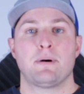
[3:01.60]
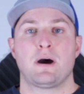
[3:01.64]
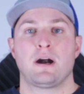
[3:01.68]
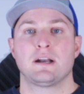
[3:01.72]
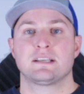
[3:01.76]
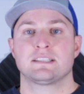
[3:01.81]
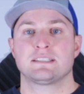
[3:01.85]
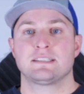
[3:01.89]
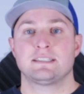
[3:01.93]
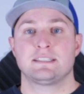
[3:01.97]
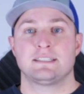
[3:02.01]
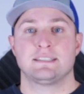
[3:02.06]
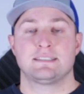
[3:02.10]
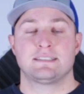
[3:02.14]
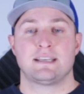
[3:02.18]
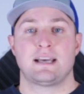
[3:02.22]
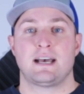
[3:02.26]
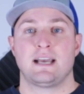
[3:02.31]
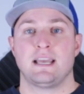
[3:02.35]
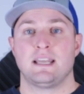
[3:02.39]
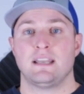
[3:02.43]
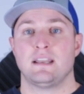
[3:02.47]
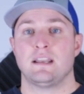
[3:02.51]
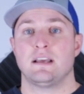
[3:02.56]
box
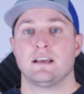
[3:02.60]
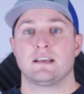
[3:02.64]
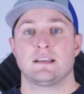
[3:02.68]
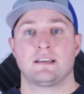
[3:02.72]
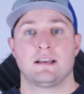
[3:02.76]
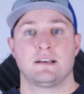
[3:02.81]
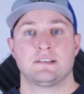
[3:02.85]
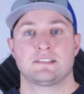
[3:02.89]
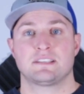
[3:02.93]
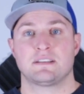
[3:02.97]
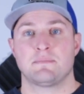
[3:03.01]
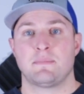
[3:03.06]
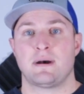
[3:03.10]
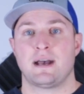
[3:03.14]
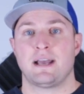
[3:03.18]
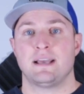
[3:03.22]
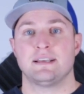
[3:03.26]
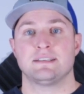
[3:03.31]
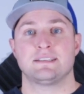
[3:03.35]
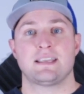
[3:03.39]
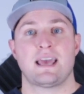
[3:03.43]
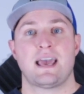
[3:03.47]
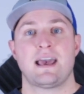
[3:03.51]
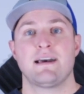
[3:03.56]
design
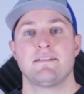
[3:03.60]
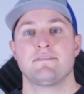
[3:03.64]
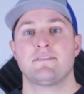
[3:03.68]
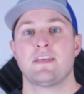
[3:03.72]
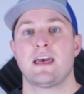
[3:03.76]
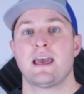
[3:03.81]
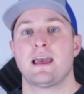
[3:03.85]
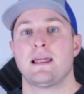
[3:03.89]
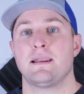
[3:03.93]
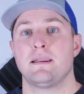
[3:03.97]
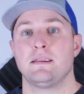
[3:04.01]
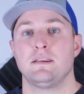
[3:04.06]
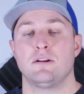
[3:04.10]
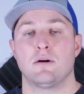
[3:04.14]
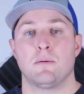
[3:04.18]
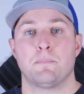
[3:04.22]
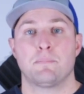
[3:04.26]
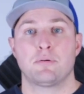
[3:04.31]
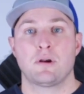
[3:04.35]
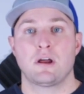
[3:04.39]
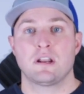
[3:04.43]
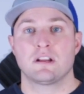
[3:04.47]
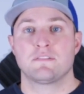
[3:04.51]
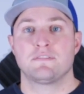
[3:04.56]
customized, have that,
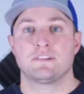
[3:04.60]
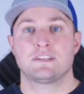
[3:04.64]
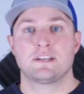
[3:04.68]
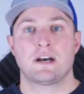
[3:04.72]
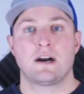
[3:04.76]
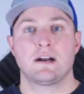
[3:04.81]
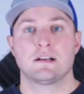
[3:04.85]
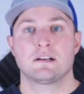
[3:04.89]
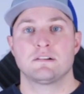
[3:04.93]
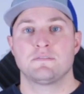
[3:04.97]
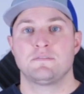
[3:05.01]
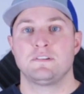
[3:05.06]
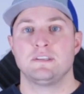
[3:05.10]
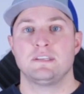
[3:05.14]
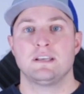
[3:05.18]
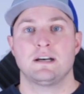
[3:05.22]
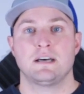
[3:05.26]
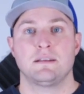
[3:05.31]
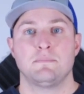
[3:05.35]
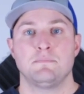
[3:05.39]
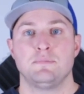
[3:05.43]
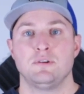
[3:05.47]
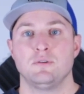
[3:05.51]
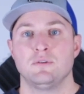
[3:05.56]
product photography
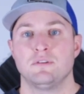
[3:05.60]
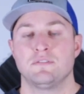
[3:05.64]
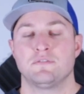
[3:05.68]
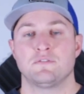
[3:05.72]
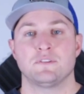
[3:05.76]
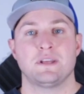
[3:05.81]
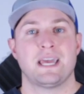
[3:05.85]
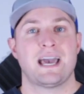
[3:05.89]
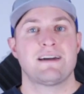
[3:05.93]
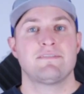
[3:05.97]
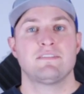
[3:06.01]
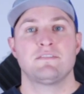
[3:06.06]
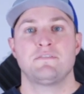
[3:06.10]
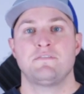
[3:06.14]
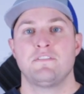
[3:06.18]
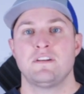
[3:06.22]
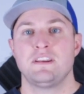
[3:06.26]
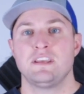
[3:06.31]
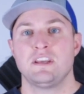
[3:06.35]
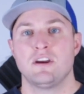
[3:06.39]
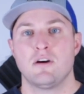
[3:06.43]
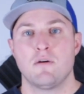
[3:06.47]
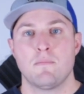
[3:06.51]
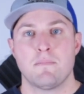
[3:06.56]
done beautifully, have a
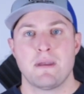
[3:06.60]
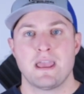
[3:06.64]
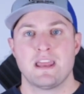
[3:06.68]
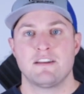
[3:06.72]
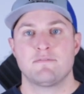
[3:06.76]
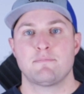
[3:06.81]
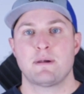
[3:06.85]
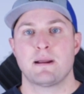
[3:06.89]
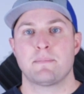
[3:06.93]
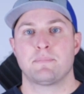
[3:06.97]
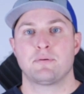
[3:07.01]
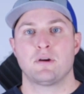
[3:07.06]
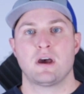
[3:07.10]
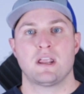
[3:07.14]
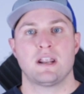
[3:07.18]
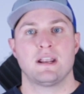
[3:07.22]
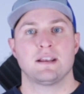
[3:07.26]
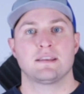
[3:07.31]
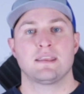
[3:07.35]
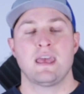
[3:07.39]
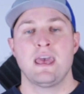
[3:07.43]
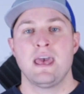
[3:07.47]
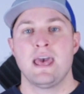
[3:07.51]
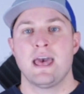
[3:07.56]
video made of my
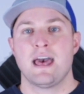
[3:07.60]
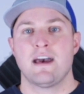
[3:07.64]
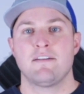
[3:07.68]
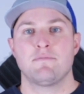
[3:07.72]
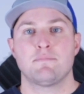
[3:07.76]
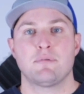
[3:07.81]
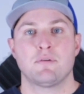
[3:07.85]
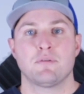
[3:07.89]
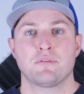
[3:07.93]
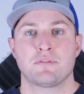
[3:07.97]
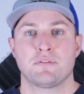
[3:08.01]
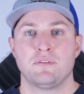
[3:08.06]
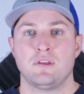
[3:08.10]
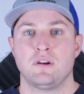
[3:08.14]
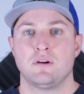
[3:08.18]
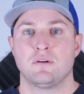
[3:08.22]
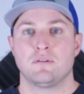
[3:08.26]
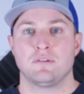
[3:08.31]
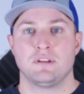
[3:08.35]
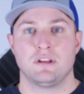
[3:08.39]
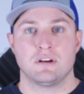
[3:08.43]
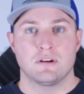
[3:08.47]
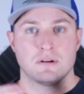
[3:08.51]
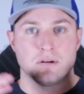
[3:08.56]
product, have both,
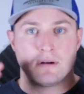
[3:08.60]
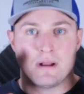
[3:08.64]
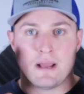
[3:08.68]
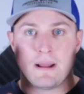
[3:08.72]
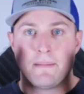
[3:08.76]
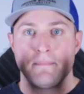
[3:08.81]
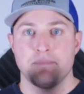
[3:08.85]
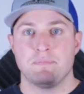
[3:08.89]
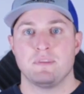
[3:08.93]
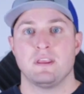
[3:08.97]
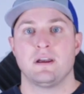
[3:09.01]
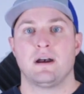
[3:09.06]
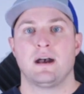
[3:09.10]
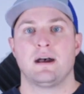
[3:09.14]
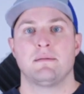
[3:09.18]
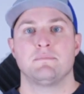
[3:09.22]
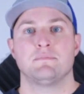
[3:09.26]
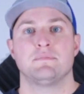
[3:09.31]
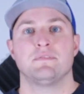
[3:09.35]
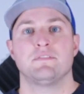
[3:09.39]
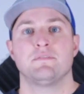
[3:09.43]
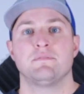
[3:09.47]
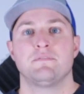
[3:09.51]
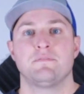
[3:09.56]
your
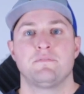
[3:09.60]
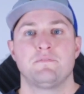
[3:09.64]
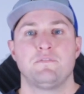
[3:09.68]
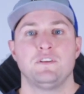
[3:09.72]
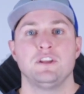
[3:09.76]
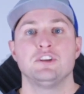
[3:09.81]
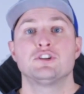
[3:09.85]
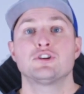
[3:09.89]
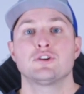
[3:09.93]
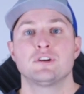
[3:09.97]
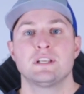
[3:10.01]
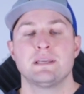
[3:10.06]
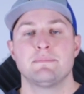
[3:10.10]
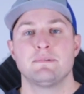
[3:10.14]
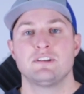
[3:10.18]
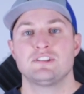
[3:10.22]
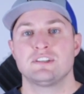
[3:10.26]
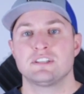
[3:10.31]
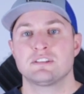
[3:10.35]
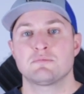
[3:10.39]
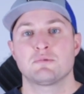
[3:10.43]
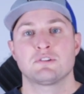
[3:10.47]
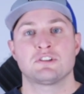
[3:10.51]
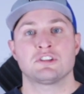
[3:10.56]
featured
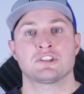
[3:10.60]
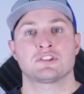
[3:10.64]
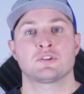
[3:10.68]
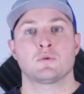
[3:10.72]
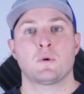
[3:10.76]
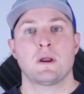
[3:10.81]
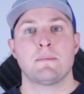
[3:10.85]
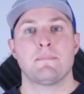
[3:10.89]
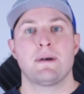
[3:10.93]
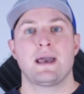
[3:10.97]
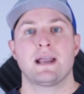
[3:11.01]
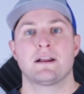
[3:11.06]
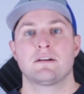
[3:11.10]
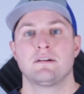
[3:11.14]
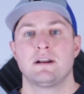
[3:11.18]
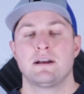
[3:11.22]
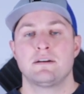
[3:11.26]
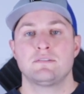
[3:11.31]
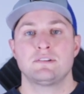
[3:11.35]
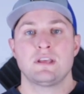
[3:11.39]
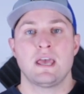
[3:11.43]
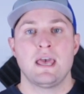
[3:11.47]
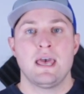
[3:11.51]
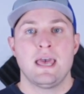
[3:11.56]
images with just a white
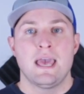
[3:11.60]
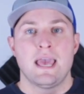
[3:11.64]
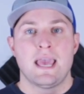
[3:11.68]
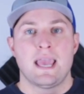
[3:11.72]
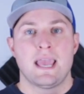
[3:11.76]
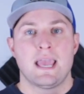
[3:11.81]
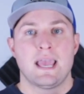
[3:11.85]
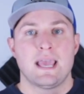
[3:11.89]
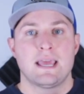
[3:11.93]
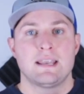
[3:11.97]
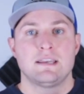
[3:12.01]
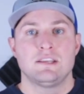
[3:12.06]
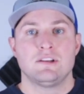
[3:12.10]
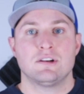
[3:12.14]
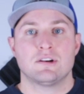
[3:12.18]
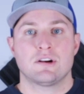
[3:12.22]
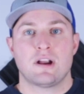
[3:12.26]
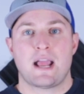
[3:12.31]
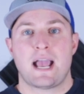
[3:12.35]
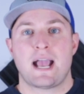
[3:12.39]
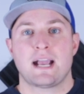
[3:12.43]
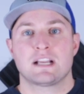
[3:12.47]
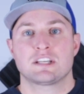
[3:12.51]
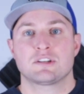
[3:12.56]
background and
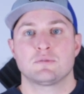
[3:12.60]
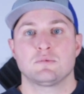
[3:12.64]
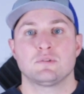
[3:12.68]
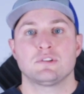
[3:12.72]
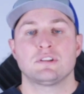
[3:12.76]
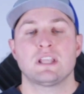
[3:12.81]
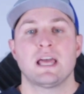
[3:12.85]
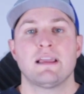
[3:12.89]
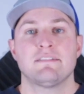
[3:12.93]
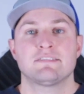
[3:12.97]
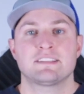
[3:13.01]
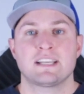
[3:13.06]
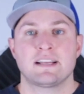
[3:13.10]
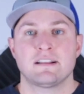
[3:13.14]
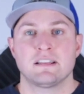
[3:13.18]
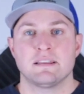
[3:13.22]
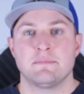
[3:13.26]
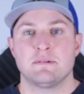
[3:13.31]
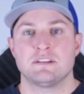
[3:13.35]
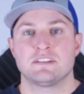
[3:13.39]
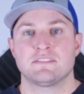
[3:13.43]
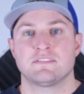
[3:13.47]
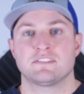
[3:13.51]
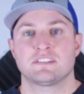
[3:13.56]
your actual lifestyle
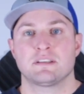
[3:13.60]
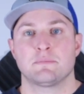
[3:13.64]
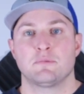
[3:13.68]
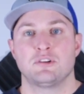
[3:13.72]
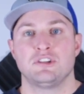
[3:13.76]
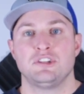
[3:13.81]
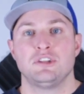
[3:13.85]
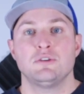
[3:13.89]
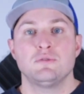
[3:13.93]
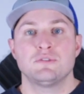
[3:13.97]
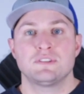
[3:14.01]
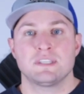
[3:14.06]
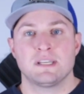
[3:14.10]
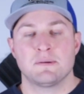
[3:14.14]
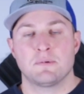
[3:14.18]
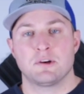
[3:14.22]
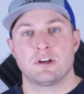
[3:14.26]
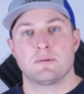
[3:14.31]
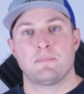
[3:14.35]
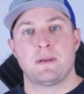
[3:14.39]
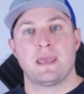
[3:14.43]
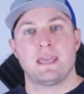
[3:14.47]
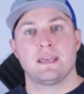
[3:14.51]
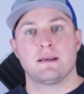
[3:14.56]
images of someone using it where
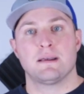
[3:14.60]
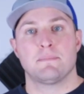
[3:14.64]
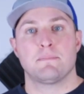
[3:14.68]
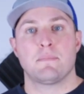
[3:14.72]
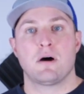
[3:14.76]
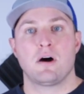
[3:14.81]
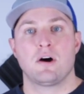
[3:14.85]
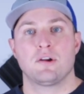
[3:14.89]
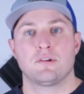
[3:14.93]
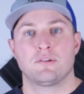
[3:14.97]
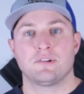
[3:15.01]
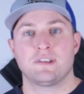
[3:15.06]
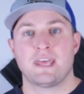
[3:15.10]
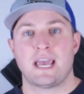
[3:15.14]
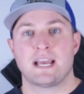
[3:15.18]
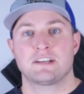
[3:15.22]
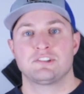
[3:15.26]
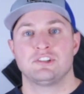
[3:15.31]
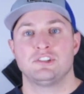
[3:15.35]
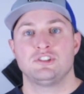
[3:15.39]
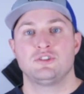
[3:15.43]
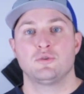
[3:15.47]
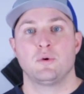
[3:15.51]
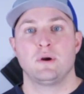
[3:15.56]
you're paying a model to
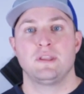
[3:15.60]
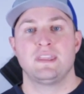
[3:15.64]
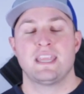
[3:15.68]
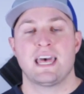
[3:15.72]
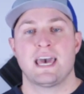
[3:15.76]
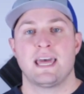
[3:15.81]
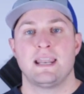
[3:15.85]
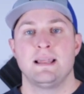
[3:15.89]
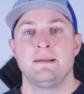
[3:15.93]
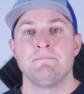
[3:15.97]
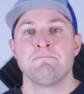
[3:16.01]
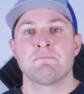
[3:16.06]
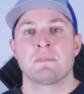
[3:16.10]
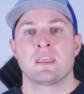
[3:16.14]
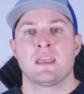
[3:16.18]
actually join that.